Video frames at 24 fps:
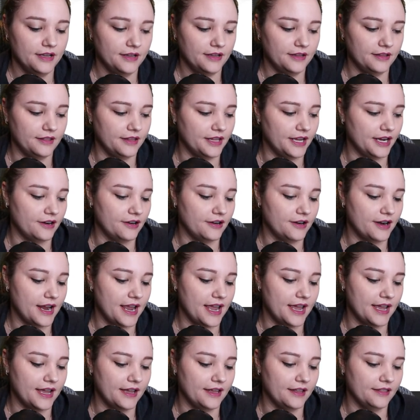there,
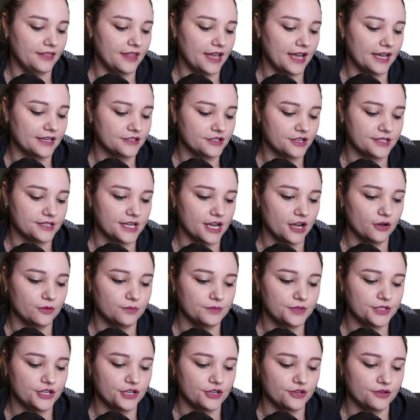and that just
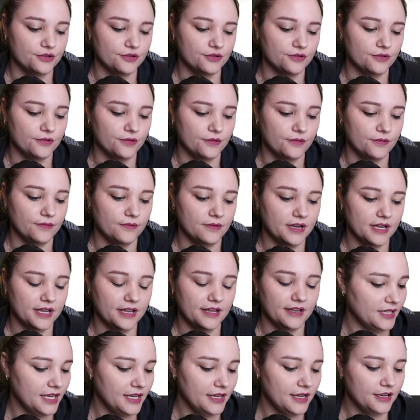helps you.
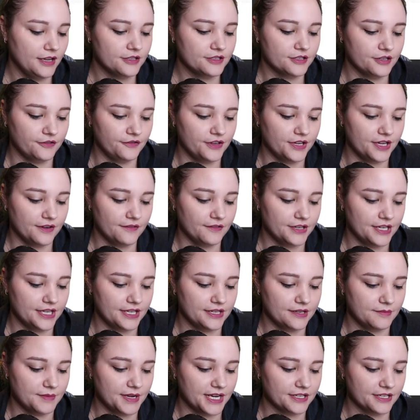So if you ever need
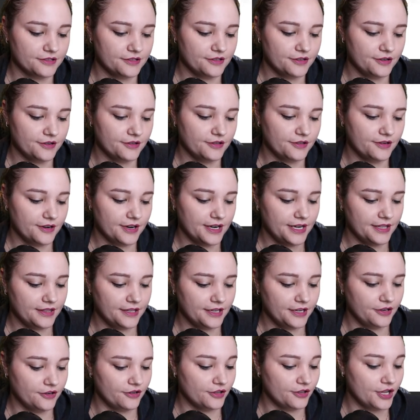to make a circle or anything
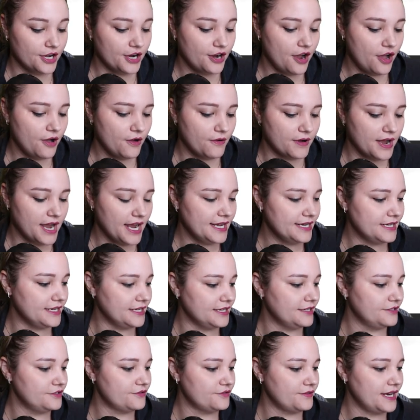and you're like, oh, I need
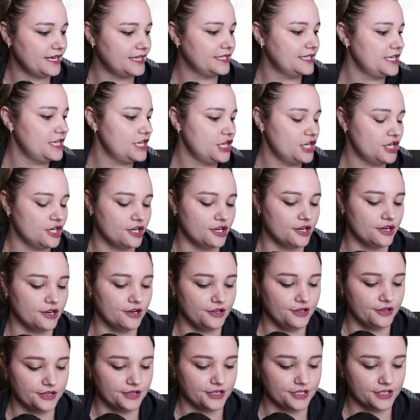it directly here,
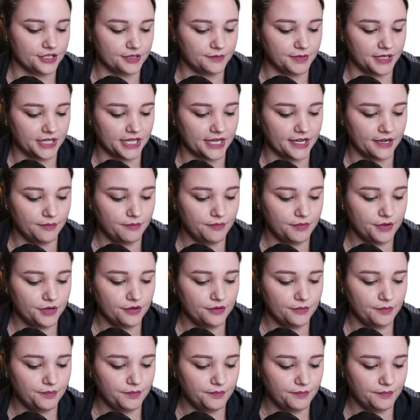you can just be like boop,